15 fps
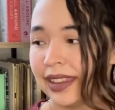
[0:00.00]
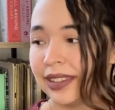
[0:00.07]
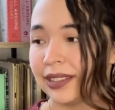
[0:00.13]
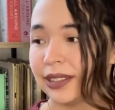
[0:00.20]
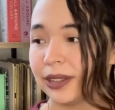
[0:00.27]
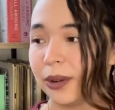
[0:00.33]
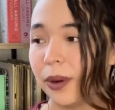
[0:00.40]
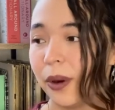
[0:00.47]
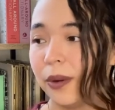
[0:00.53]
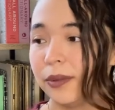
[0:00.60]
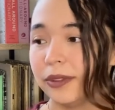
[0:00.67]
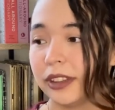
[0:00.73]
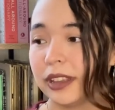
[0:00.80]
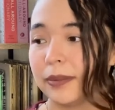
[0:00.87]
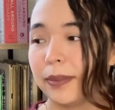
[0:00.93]
So,
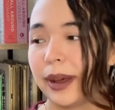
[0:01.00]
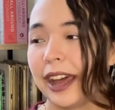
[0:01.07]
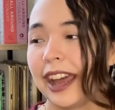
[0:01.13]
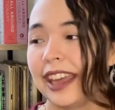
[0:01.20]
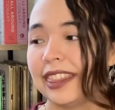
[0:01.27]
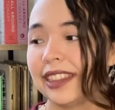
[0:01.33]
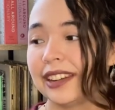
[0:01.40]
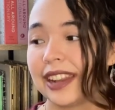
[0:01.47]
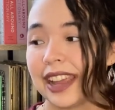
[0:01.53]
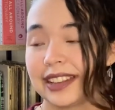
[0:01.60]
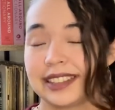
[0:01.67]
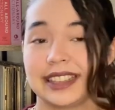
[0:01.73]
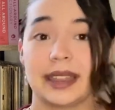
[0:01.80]
hopefully, by the next